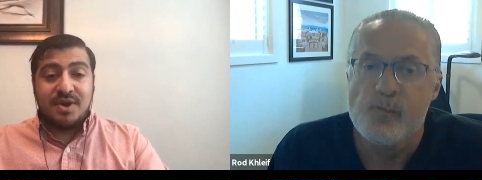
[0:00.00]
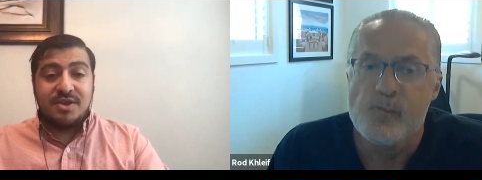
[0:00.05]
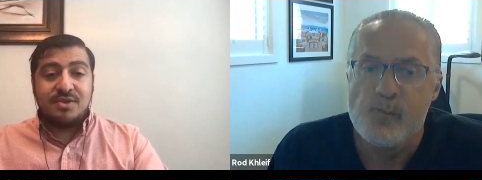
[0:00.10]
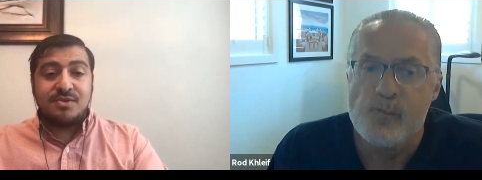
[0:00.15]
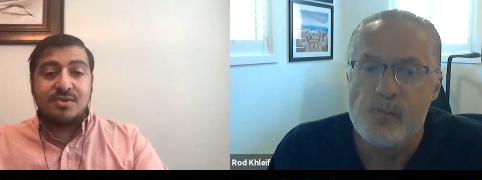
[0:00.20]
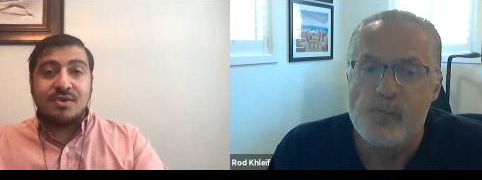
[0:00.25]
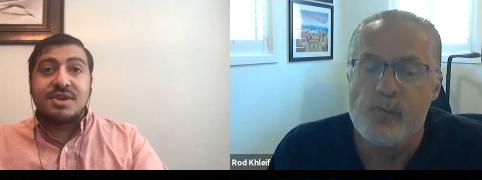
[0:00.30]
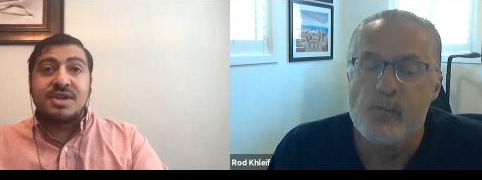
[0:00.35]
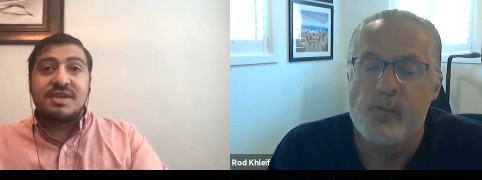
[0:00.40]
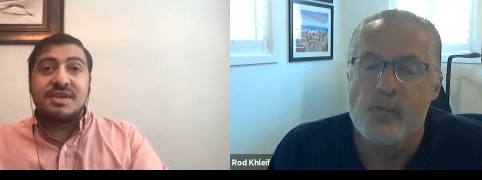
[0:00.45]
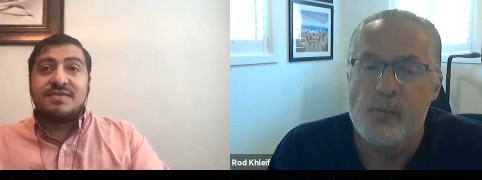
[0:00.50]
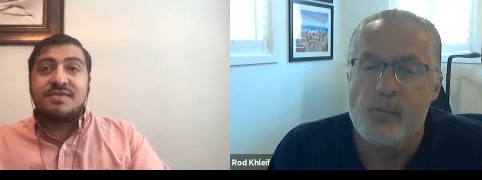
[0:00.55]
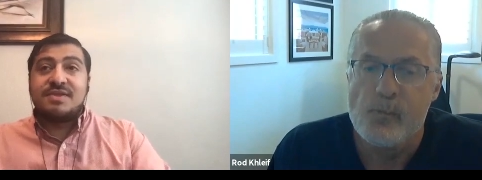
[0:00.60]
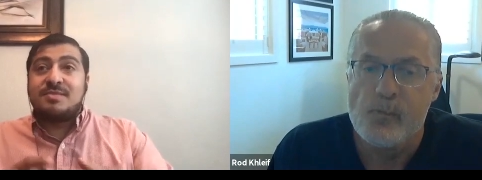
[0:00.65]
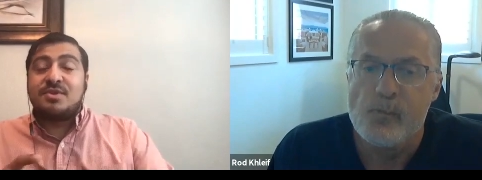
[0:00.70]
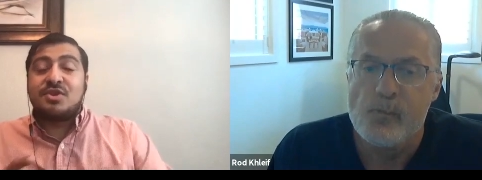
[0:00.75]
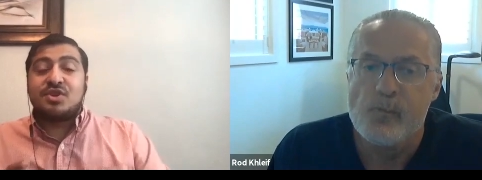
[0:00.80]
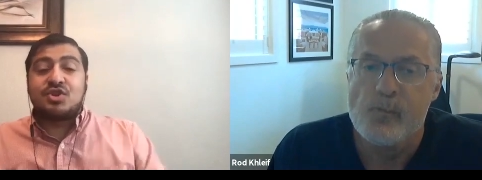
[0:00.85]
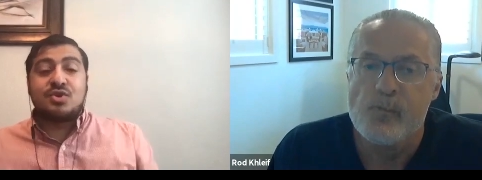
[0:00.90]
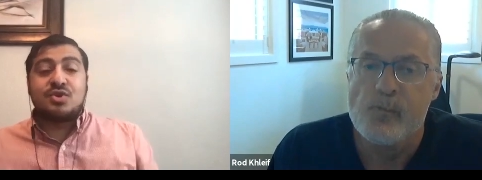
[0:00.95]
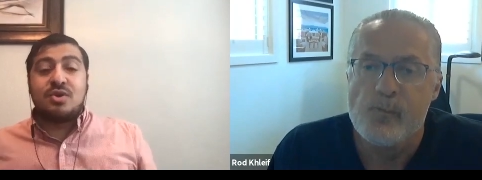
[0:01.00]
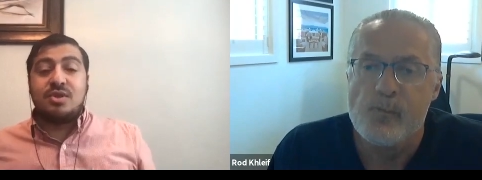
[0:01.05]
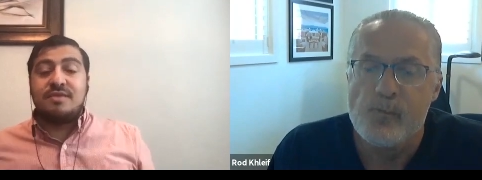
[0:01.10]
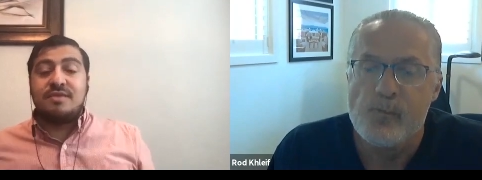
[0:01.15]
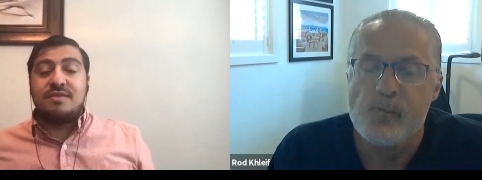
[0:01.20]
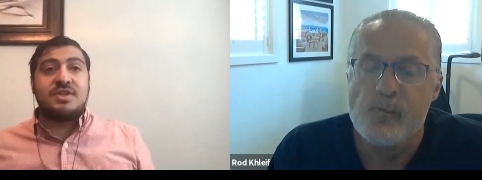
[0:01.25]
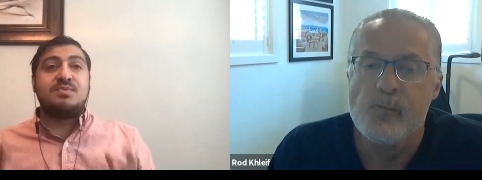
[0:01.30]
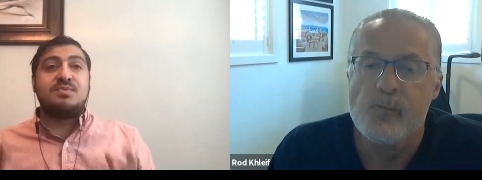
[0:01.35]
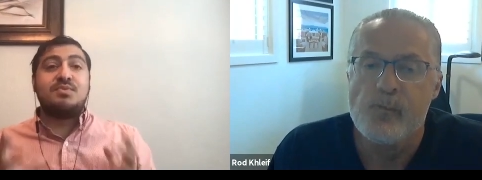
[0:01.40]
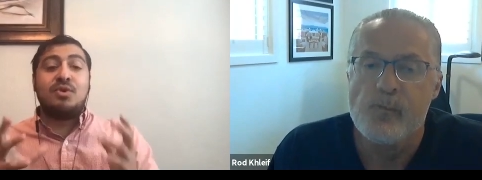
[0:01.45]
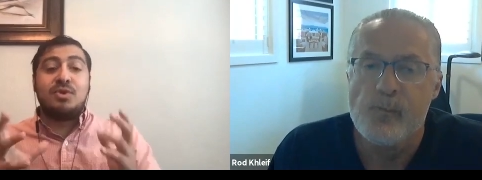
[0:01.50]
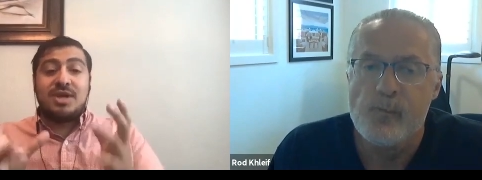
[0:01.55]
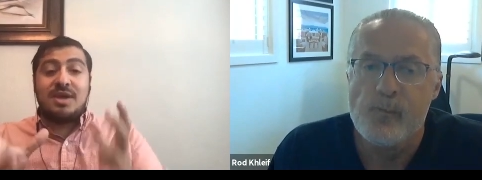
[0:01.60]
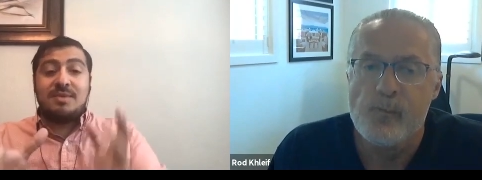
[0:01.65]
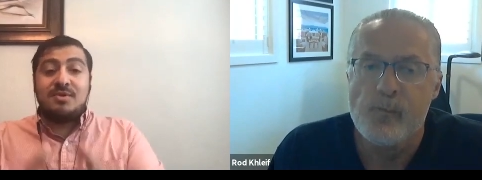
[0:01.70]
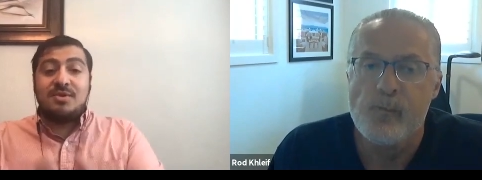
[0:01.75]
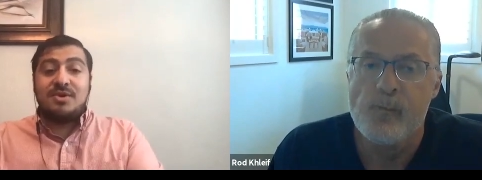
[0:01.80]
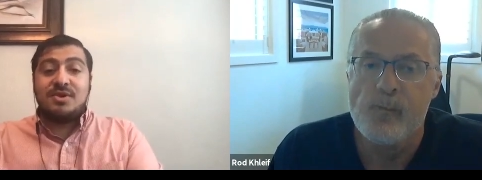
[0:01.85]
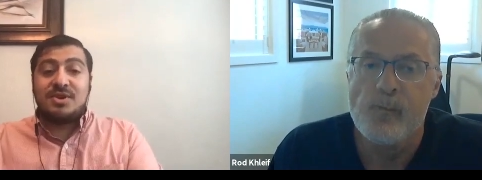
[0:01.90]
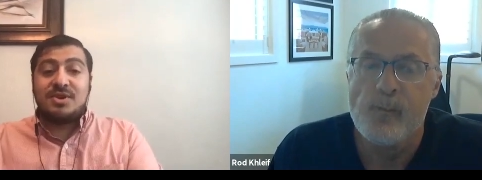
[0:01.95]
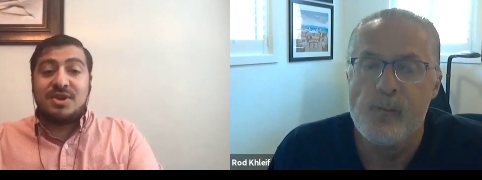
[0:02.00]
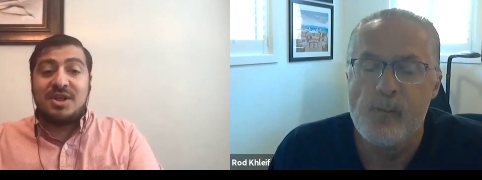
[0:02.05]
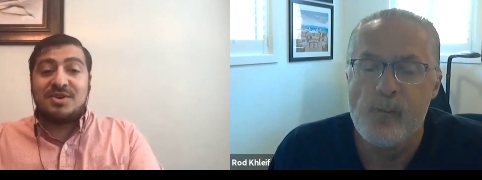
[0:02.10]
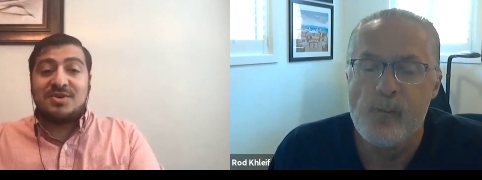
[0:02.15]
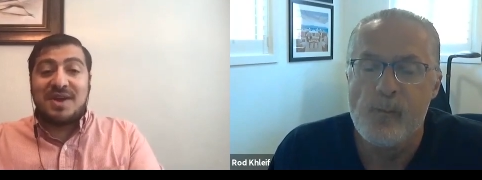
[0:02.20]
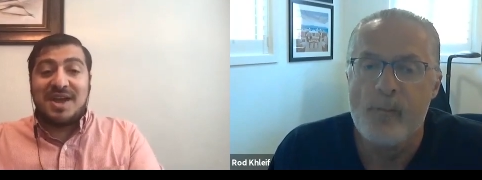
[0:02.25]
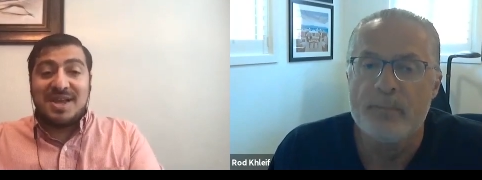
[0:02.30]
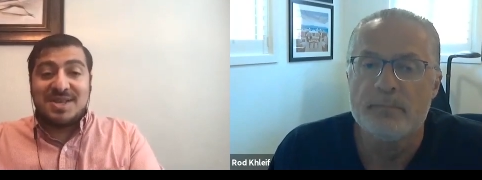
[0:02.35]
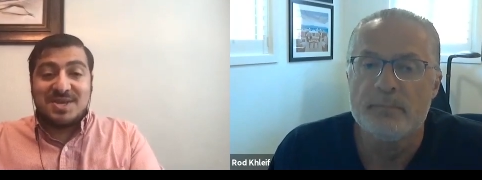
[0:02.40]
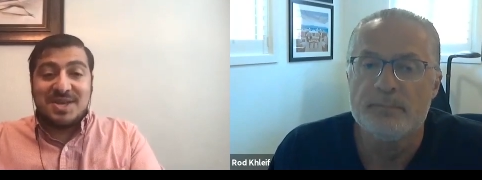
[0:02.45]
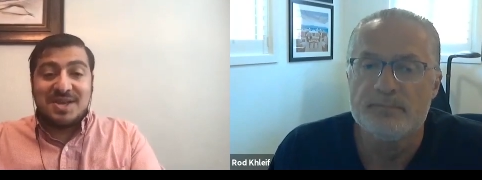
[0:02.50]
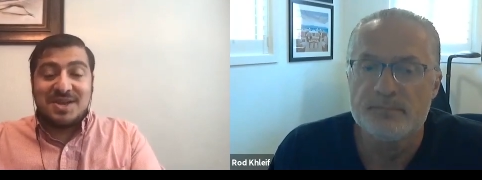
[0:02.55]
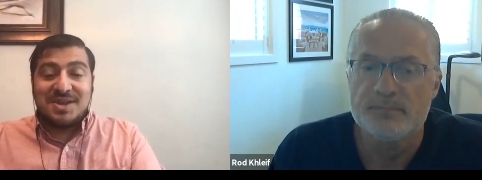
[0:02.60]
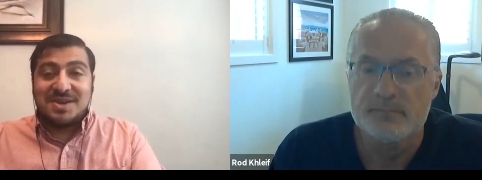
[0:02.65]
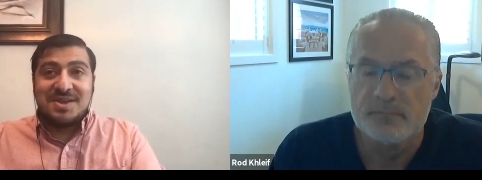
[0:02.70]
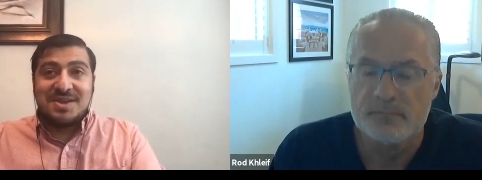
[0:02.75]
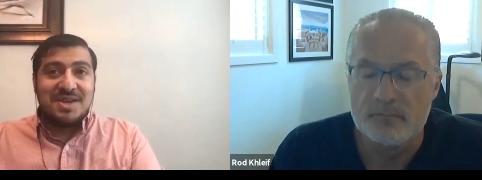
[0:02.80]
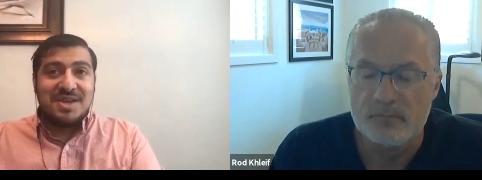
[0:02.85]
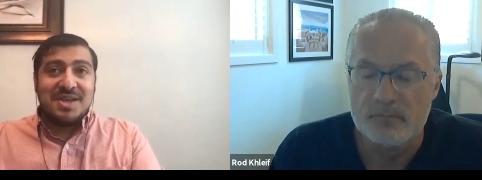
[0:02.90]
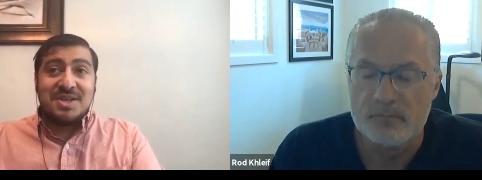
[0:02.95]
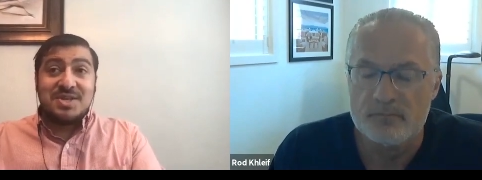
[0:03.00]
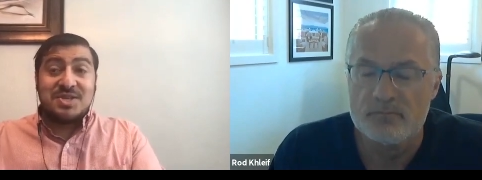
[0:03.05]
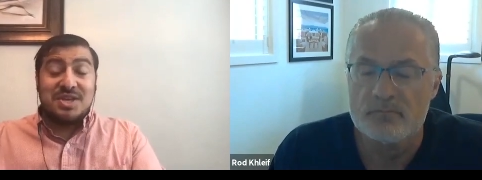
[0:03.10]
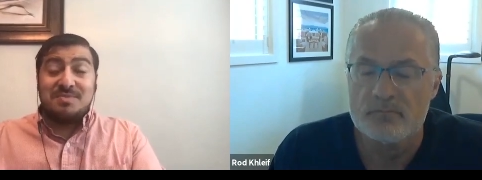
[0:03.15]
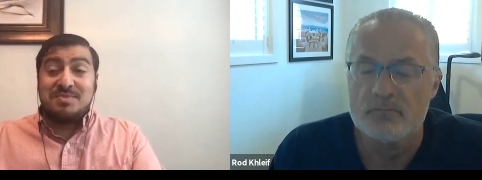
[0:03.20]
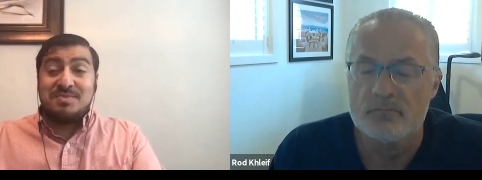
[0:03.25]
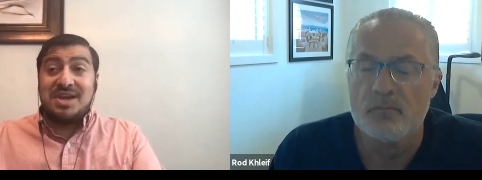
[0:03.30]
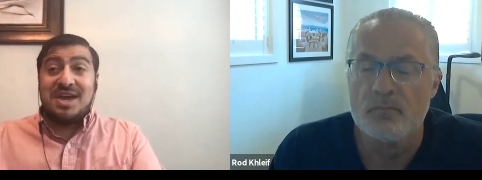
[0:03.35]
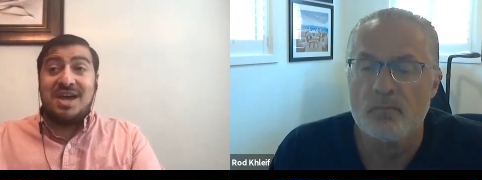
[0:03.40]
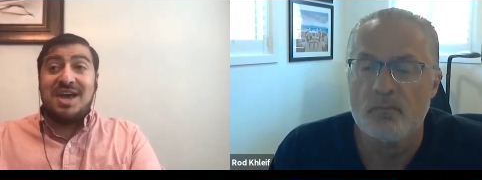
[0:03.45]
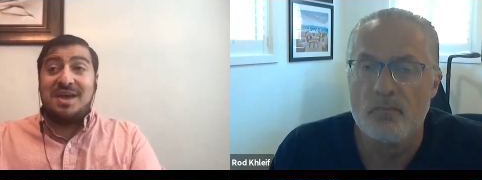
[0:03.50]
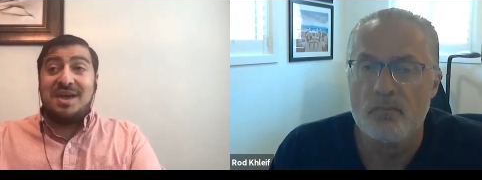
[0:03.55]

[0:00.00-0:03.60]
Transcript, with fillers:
Speaker 1: are giving them control of this multi-million dollar asset. And sometimes,